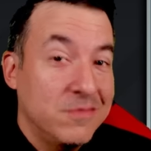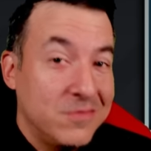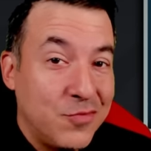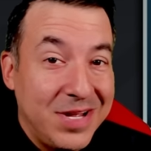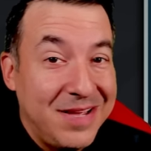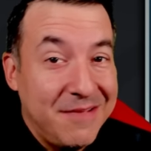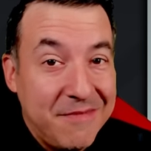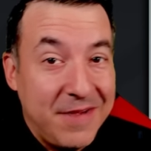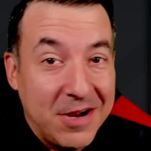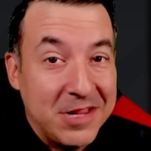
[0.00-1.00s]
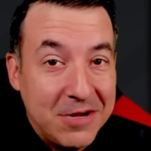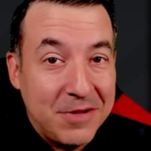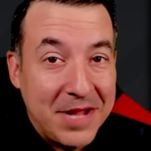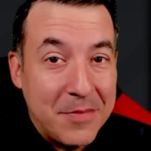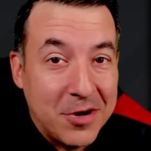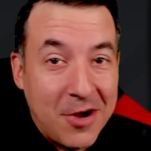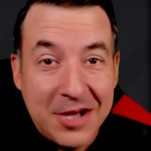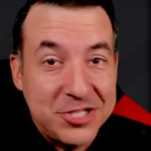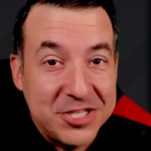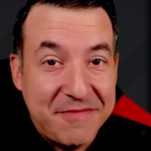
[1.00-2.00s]
really very little labor
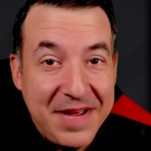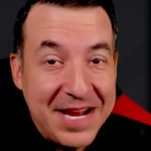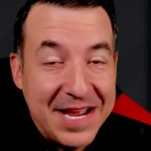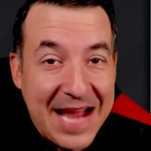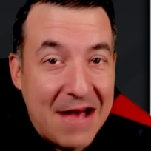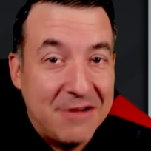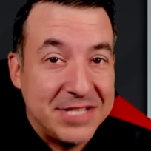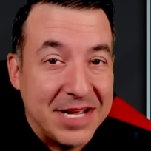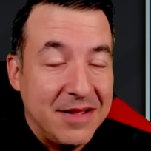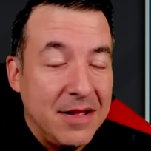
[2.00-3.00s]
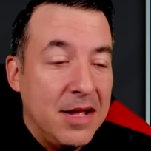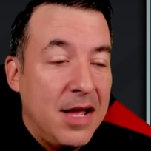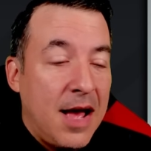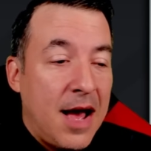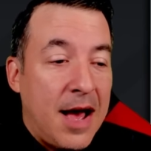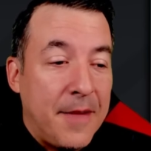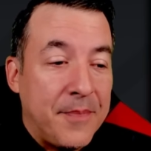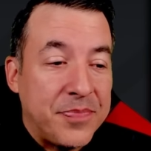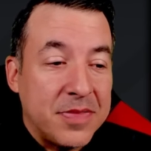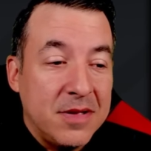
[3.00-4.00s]
costs, just feeding and housing, um,